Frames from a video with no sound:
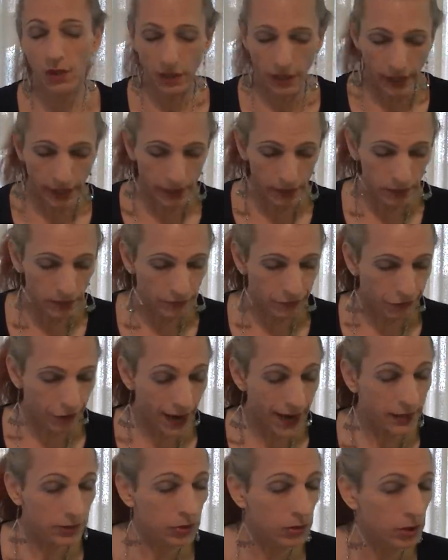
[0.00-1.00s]
a
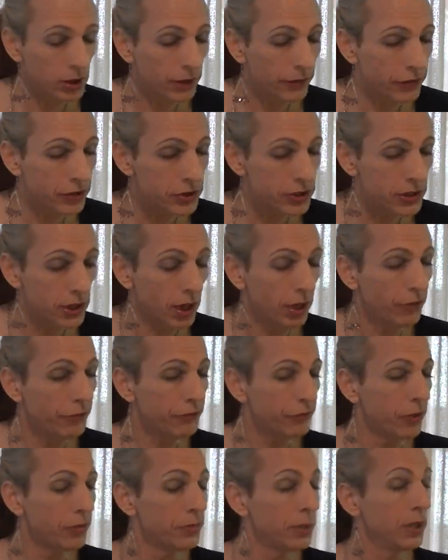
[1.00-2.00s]
fractal of herself
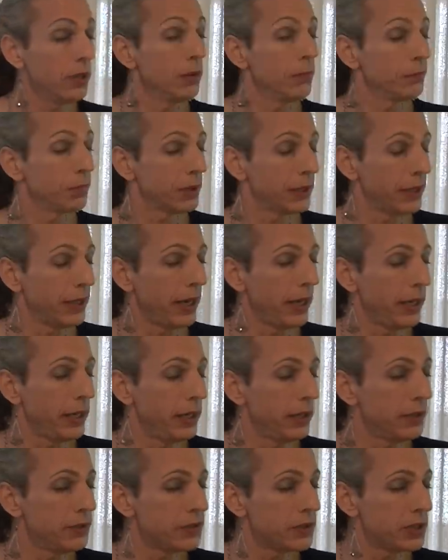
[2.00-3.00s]
from the
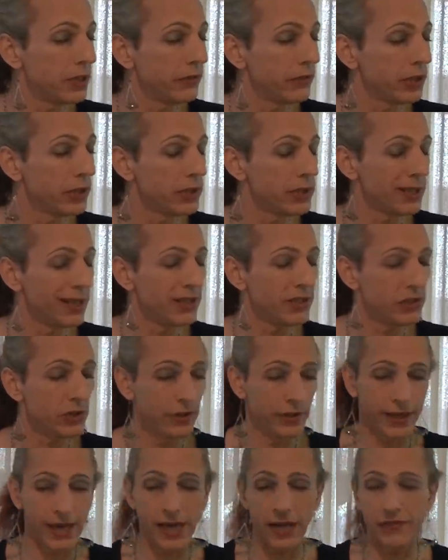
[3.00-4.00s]
Pleiadian
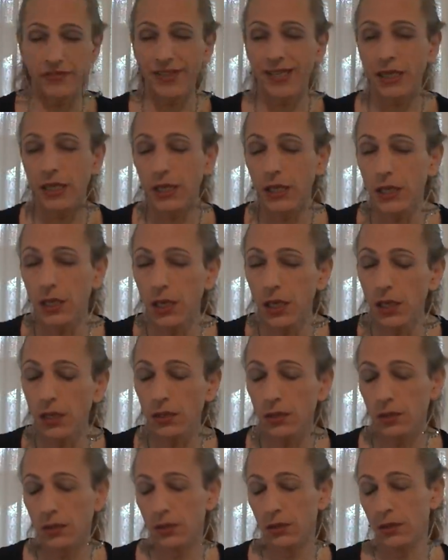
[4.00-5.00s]
civilization, that of
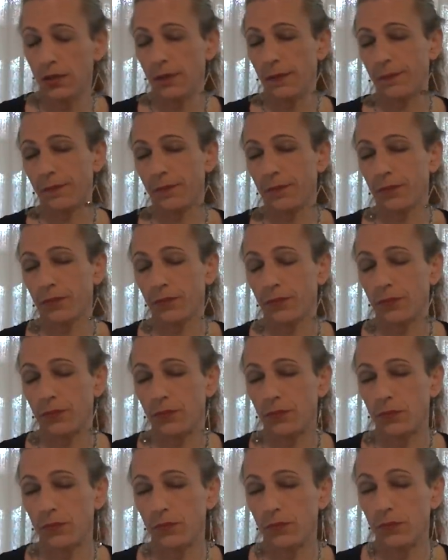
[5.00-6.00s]
Akina,
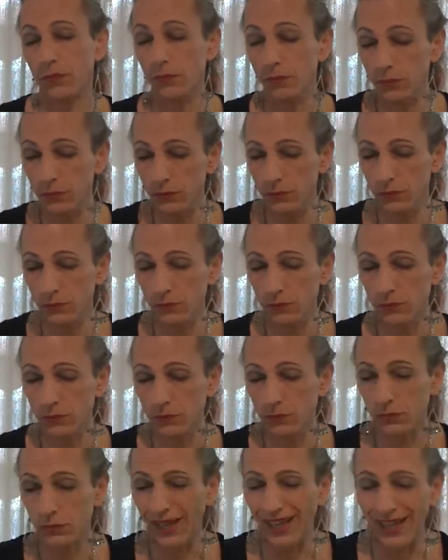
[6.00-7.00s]
hmm?
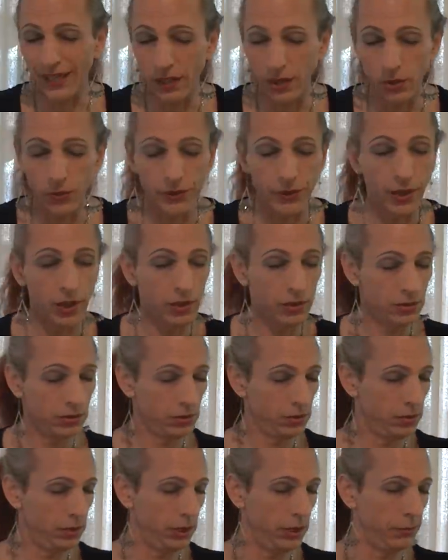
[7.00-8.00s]
Iona,
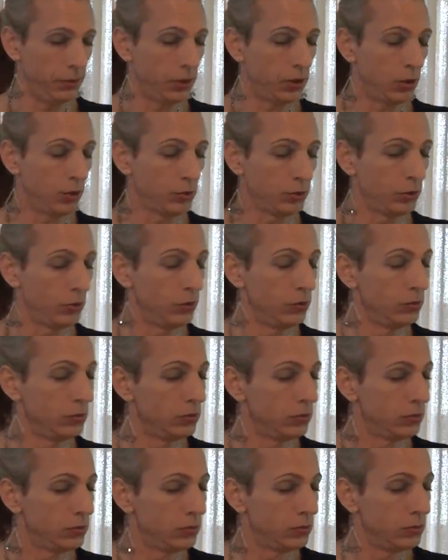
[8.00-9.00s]
Nimikoto,
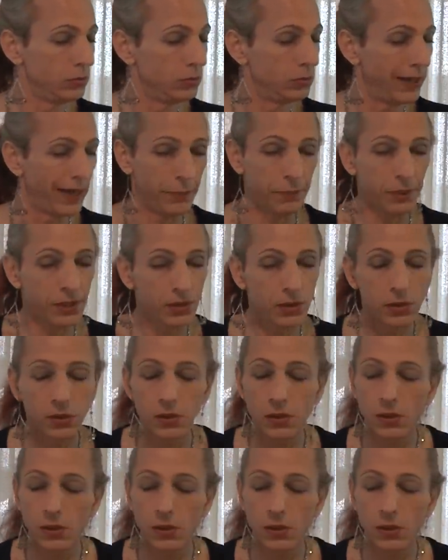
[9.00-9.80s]
epic.